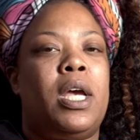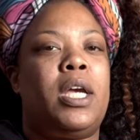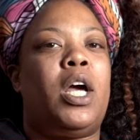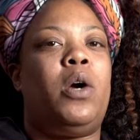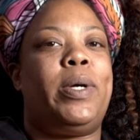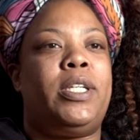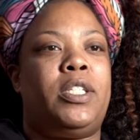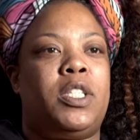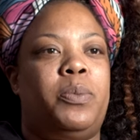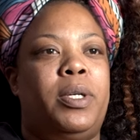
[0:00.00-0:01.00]
It always
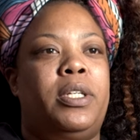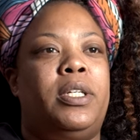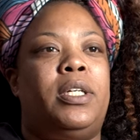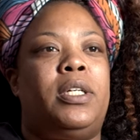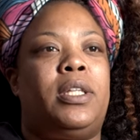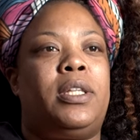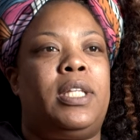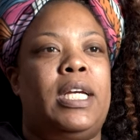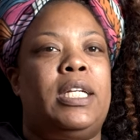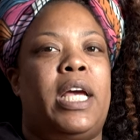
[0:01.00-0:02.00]
just been a
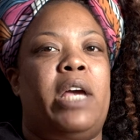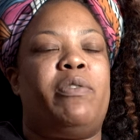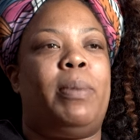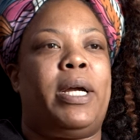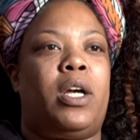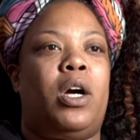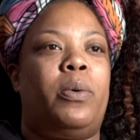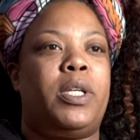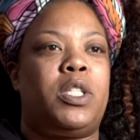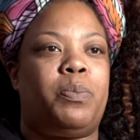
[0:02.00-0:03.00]
thing that everybody
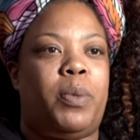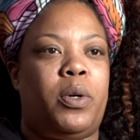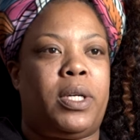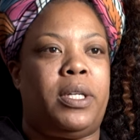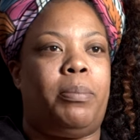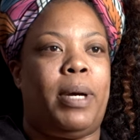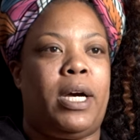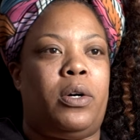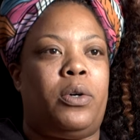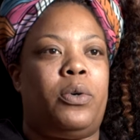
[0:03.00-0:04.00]
always spoken
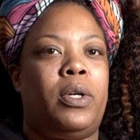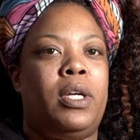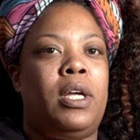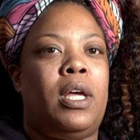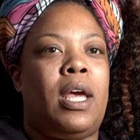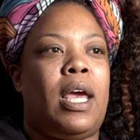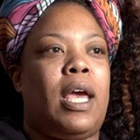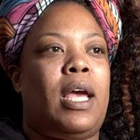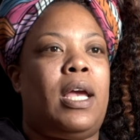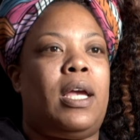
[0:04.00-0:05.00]
about
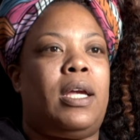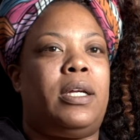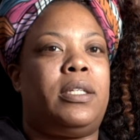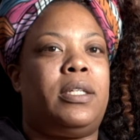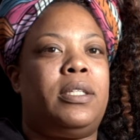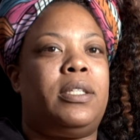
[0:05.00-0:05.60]
and